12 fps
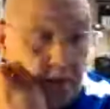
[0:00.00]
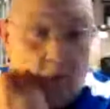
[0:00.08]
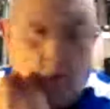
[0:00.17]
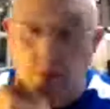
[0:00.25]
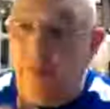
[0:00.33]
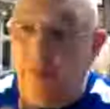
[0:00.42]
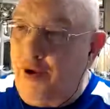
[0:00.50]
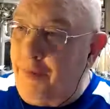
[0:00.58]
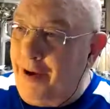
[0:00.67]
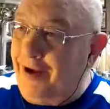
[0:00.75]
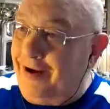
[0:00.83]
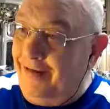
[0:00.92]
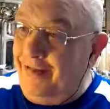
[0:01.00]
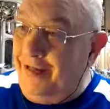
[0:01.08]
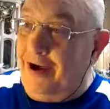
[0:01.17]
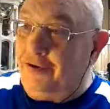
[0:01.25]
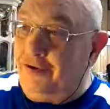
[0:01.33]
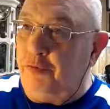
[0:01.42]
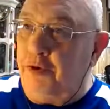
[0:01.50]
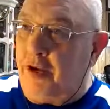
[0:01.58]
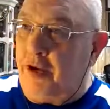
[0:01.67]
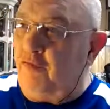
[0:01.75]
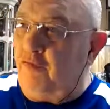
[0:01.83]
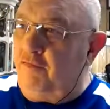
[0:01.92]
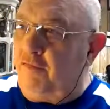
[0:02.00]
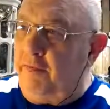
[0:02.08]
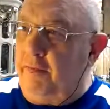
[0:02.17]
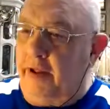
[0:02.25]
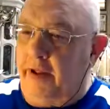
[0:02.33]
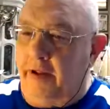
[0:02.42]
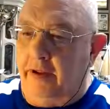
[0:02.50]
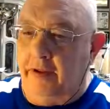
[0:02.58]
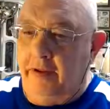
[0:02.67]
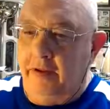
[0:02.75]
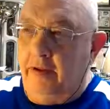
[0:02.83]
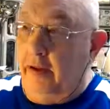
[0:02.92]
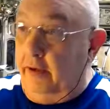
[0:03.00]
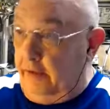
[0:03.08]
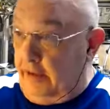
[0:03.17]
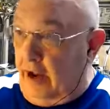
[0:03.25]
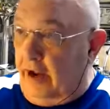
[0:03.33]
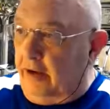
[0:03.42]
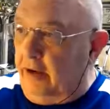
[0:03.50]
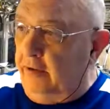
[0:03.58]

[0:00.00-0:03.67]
when they go back and they actually recover from an attack,